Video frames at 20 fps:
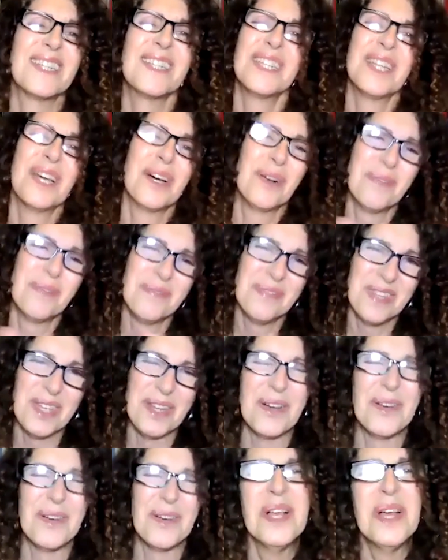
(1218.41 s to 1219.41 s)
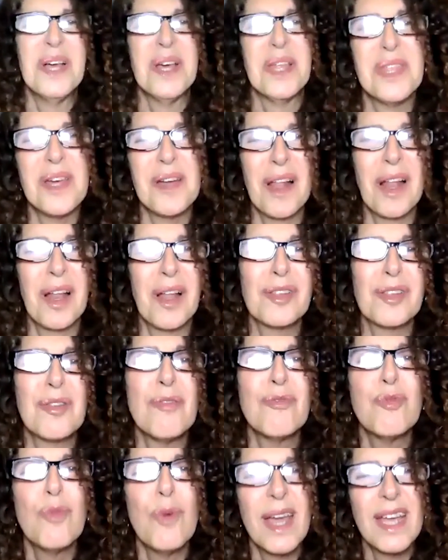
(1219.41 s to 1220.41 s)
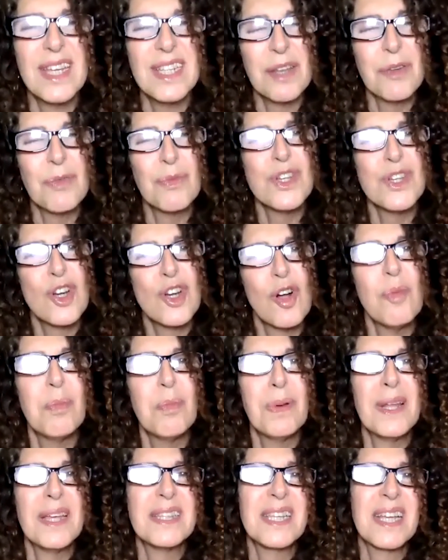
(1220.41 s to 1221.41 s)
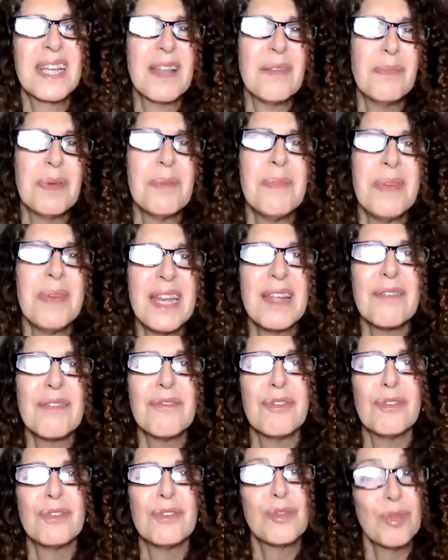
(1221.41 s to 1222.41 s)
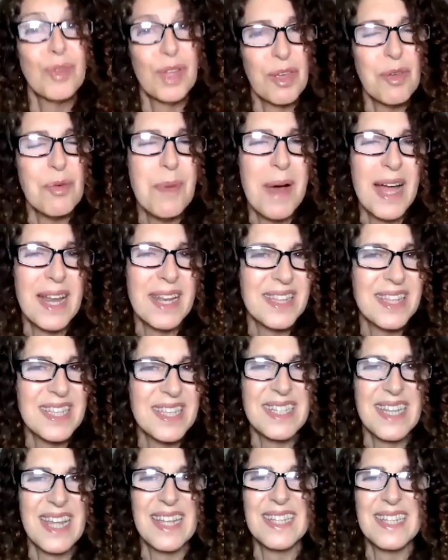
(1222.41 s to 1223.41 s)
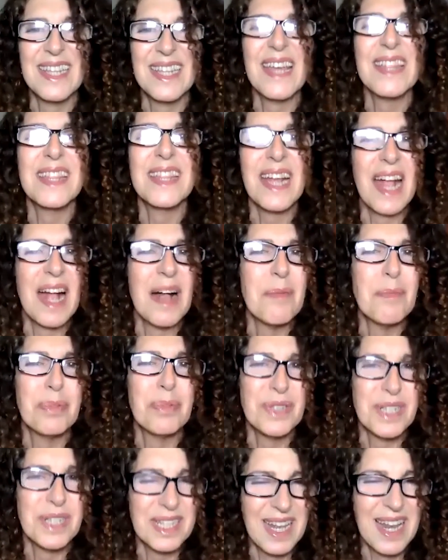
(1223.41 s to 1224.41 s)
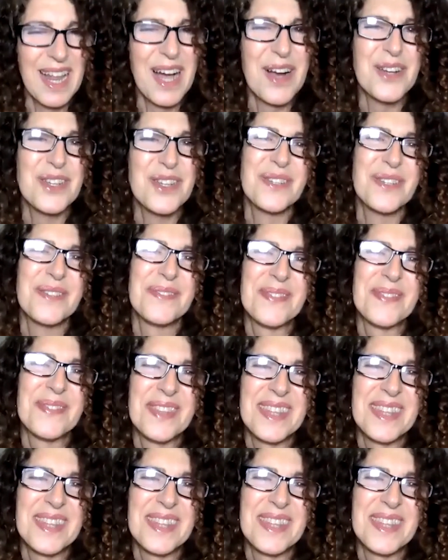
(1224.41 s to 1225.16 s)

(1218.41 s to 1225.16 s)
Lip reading: So, there are a lot of ways in which Complete can be meaningful to the humanities and the campus at large.